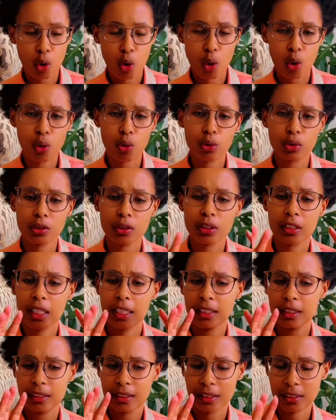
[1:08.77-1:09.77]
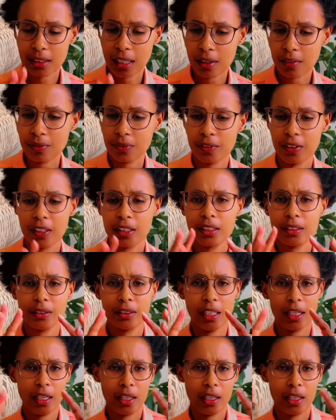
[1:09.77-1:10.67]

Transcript: gold and stuff and